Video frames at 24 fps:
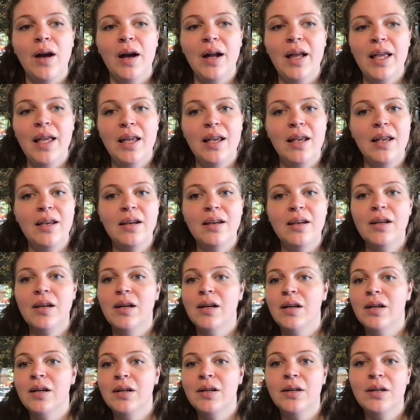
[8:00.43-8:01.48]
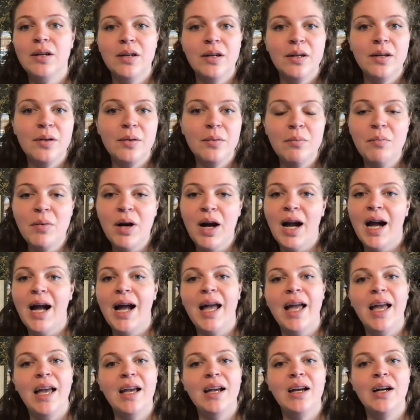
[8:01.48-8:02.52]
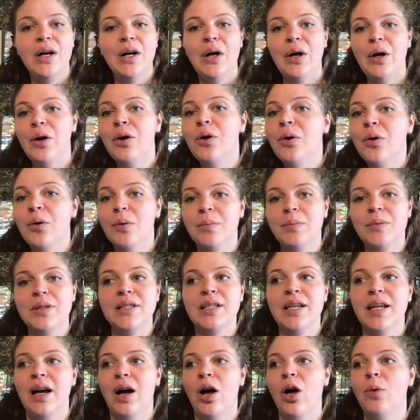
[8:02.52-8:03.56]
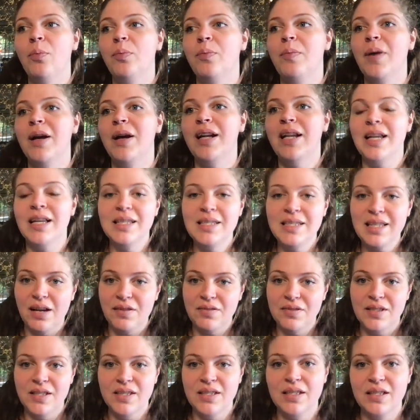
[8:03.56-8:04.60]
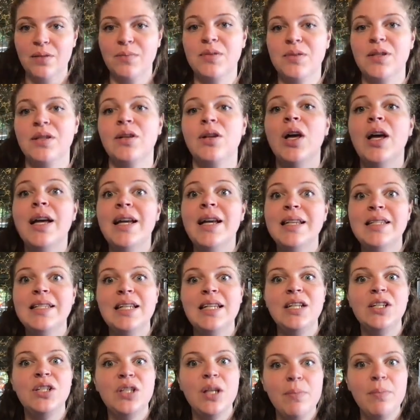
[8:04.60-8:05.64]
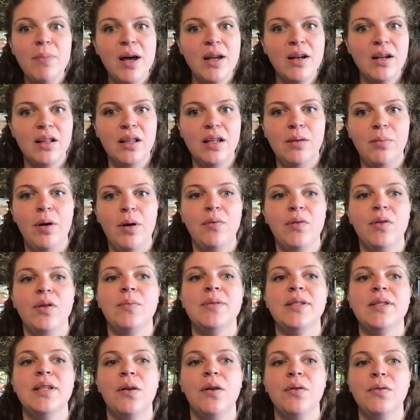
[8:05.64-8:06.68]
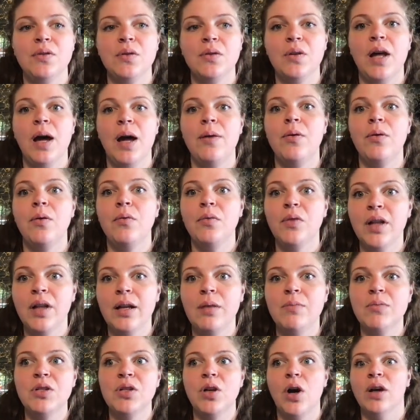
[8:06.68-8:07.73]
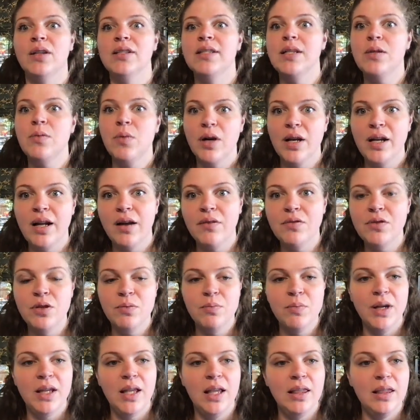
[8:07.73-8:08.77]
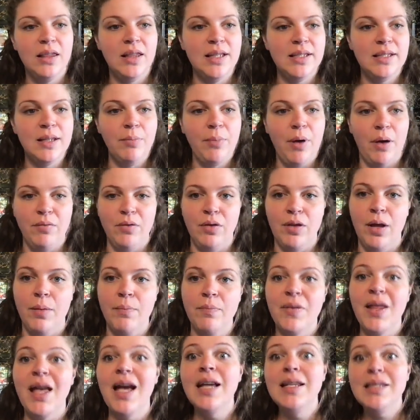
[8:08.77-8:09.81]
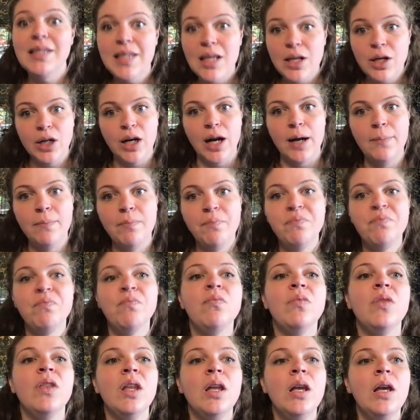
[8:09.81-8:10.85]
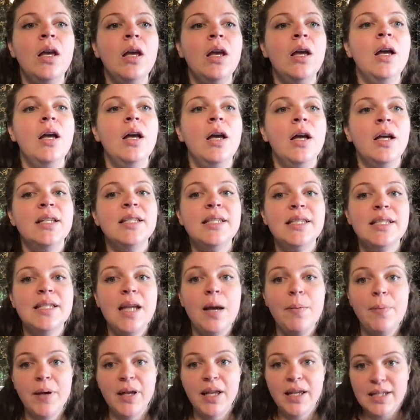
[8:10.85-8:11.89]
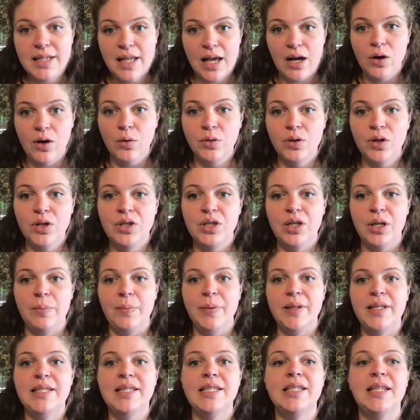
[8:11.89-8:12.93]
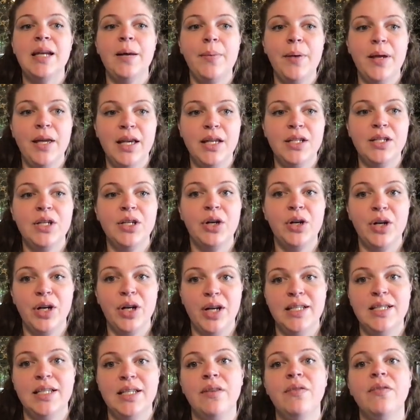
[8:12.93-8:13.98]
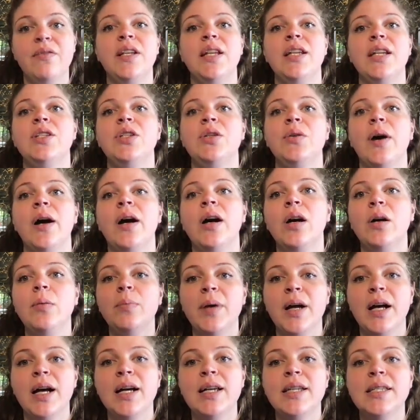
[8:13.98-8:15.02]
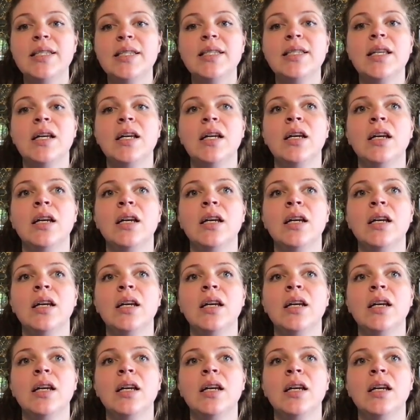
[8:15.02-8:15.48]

in my home to help my kids have systems and teach them how to clean up after themselves so that I don't feel like I'm just constantly running after and picking things up after them, etc. Stepping into that ownership and stepping into creativity to help us